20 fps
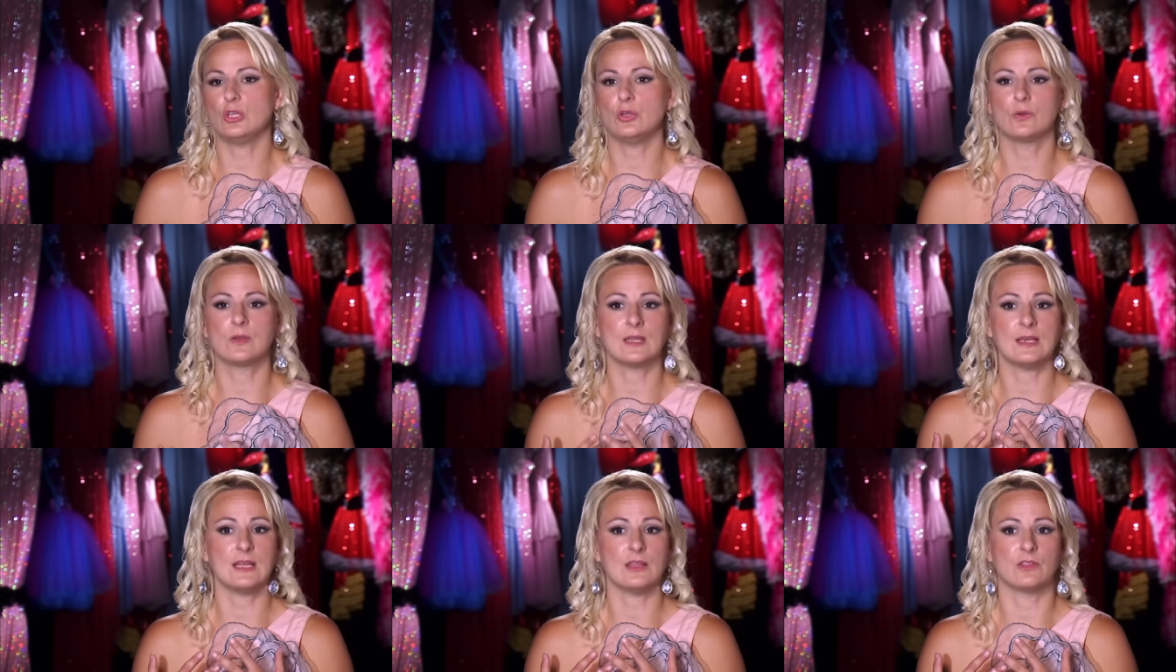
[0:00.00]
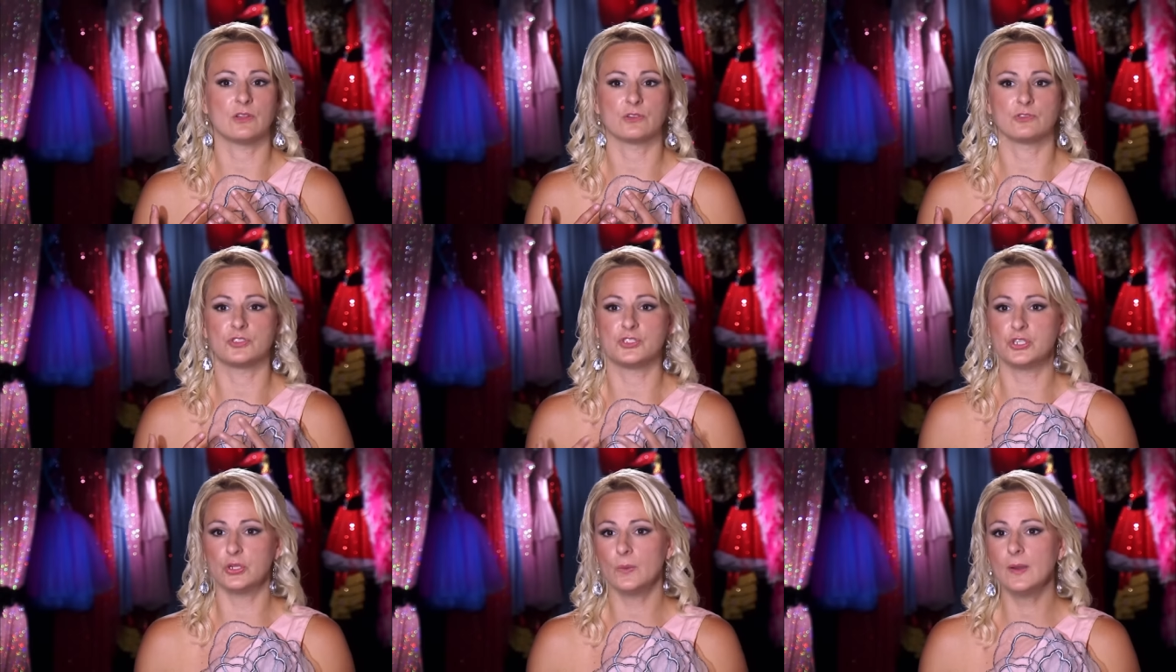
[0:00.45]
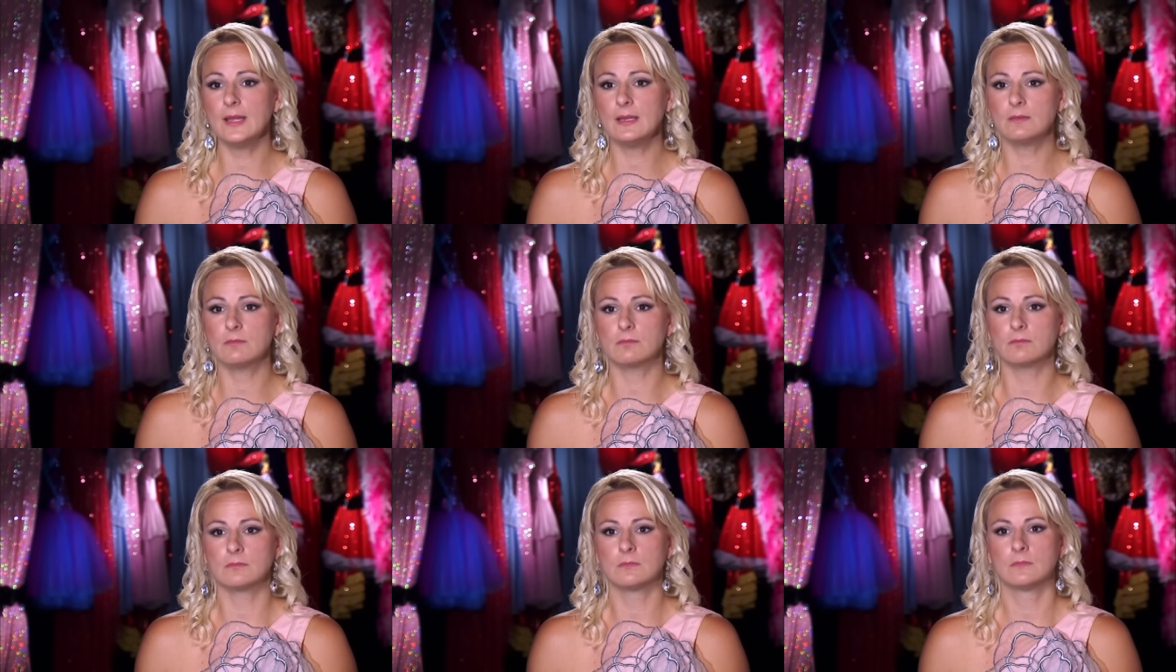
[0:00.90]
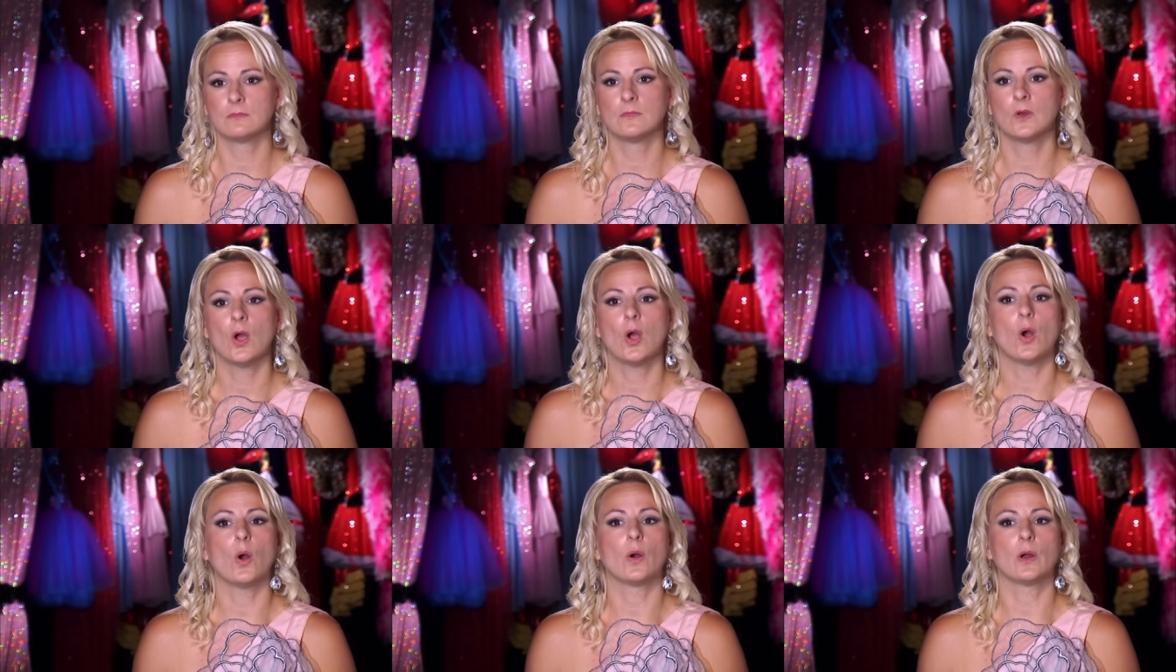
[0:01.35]
You can either do it
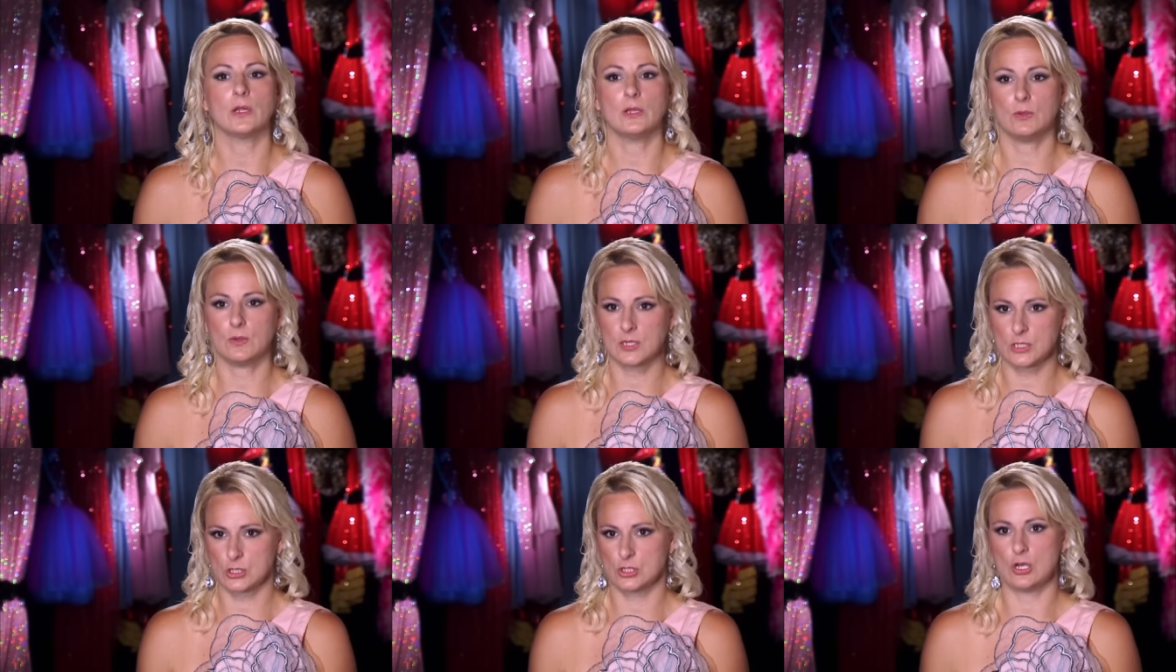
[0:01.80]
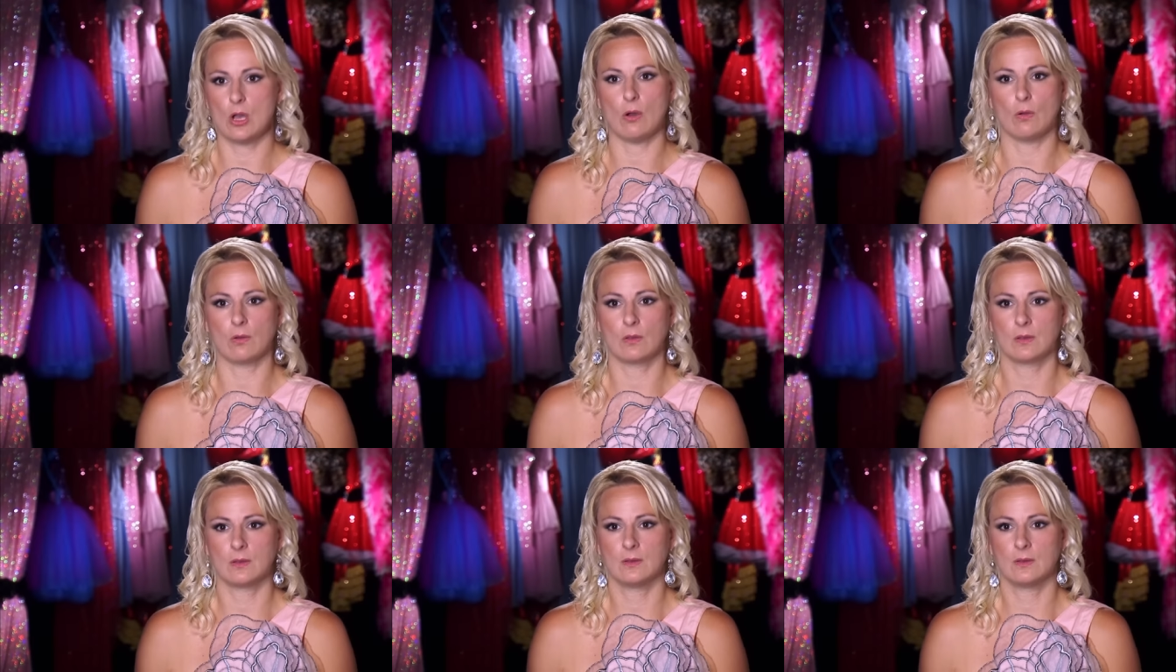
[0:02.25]
or you can choke.